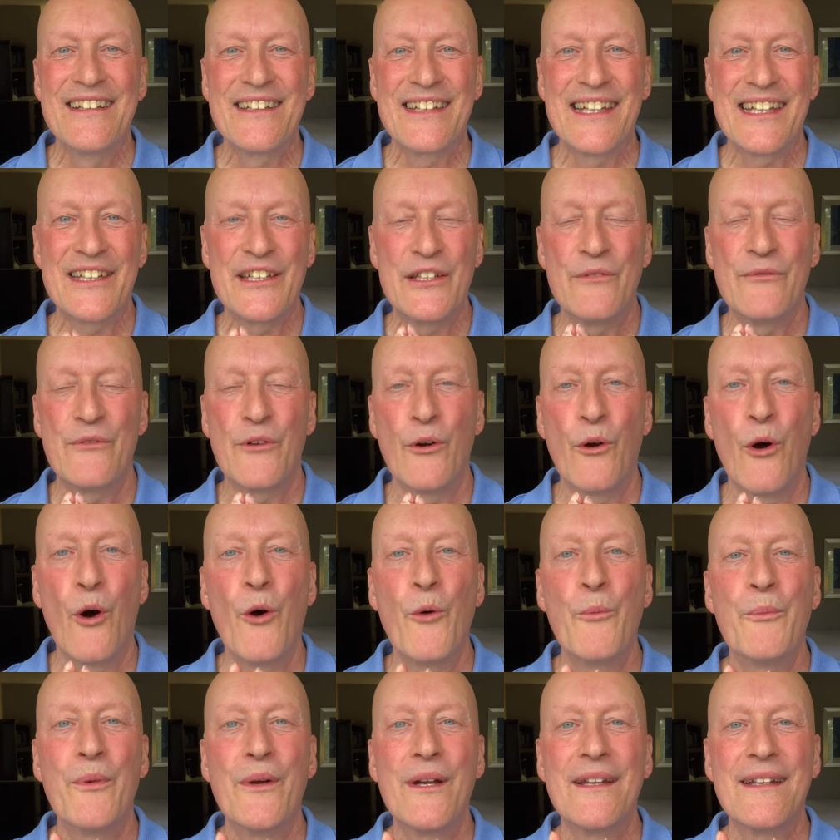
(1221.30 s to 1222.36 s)
Thank you for
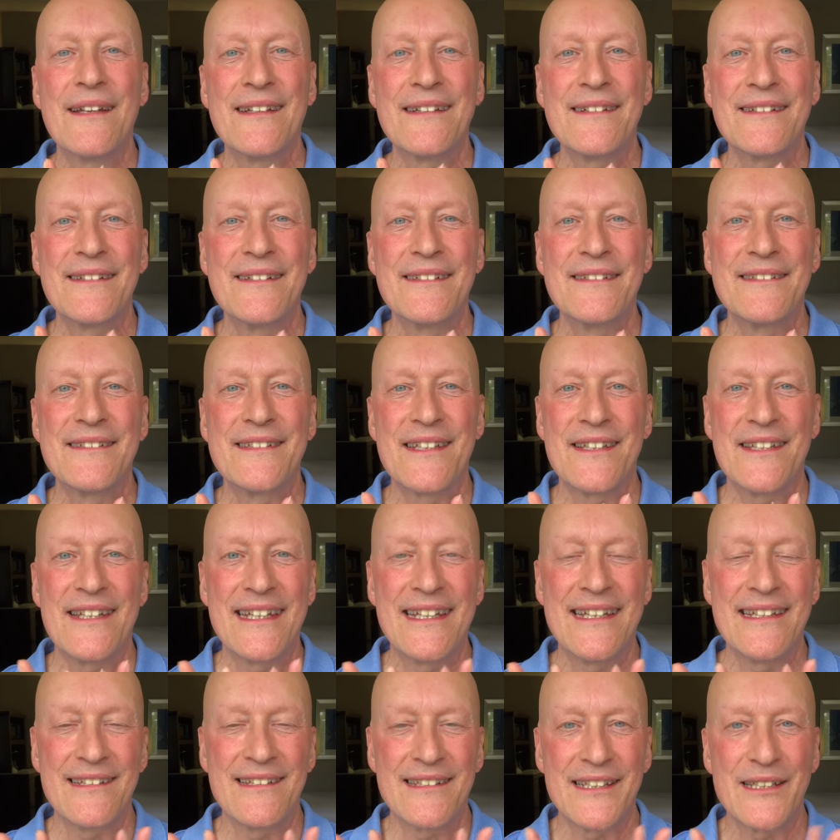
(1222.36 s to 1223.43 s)
opening to the
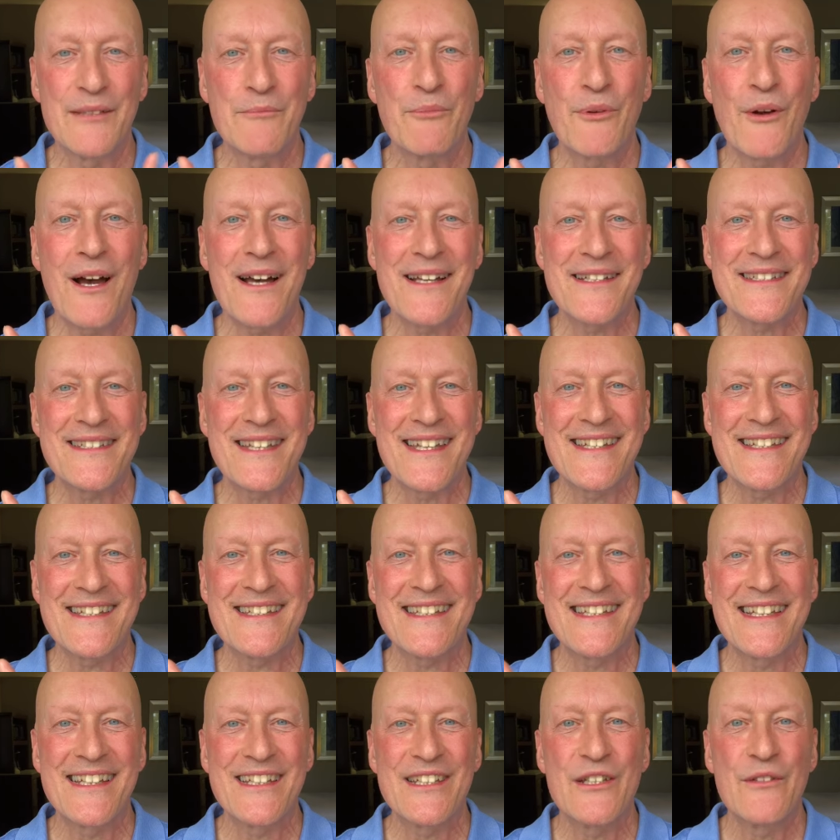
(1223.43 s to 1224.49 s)
healing process.
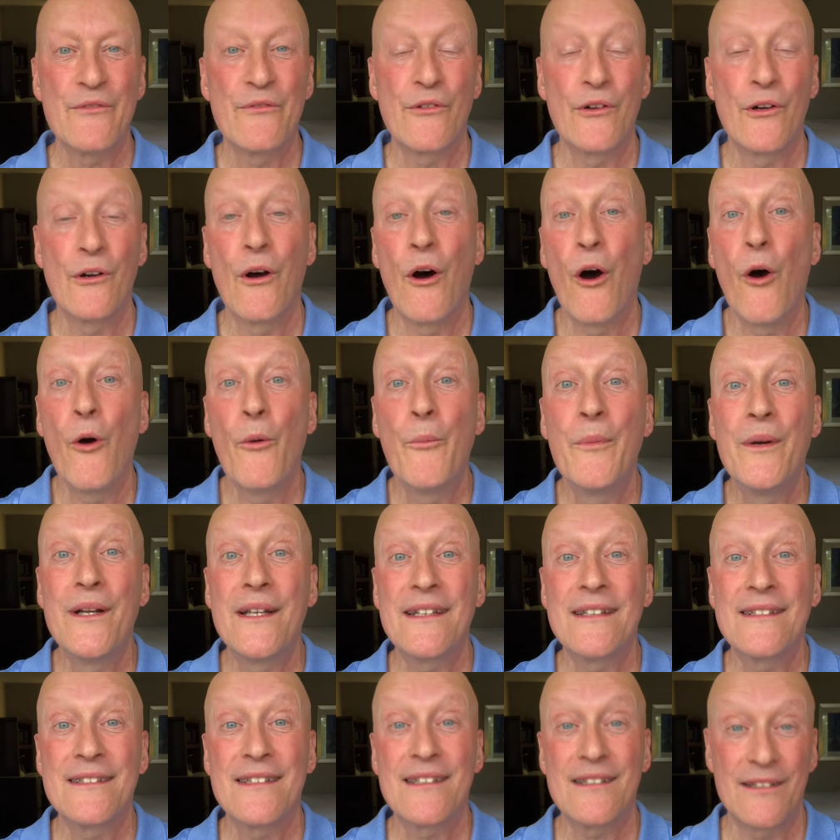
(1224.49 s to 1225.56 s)
Thank you for
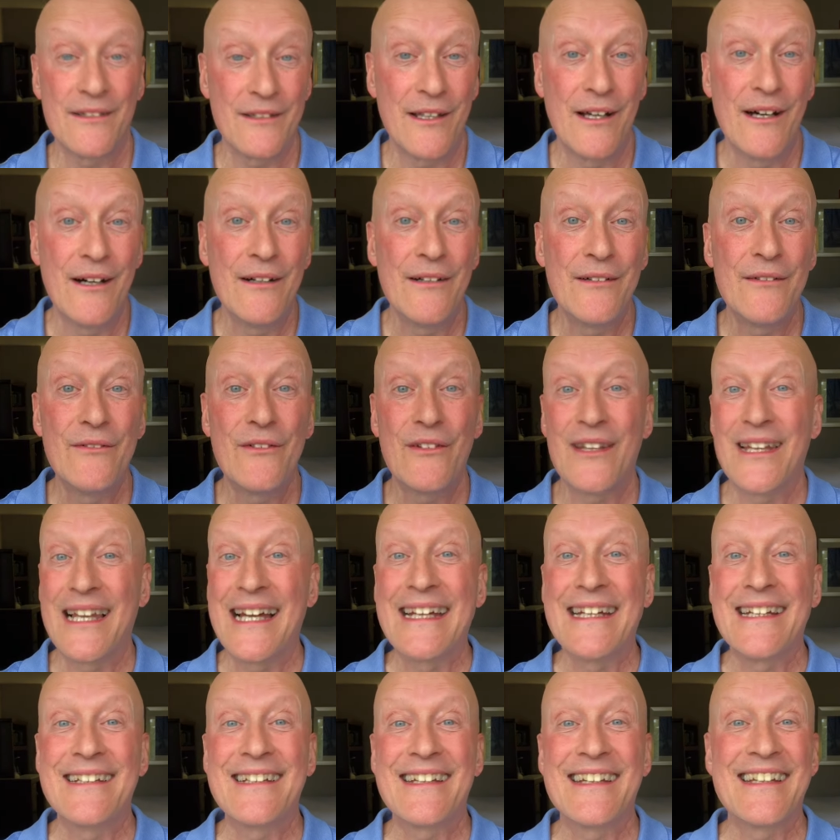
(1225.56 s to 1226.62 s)
opening to love,
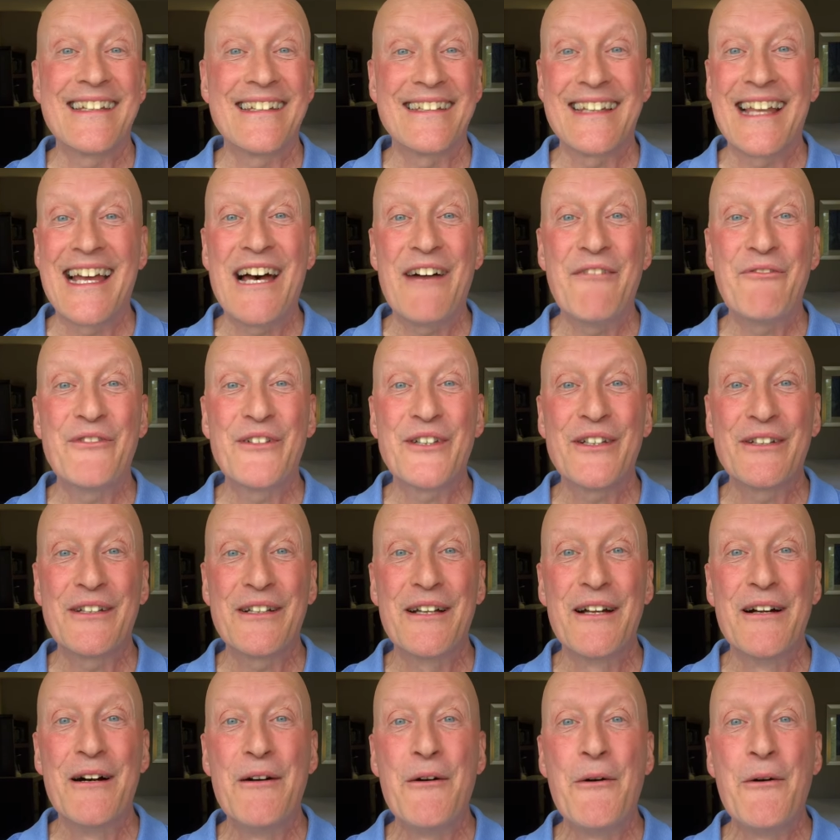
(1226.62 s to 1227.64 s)
light, and laughter.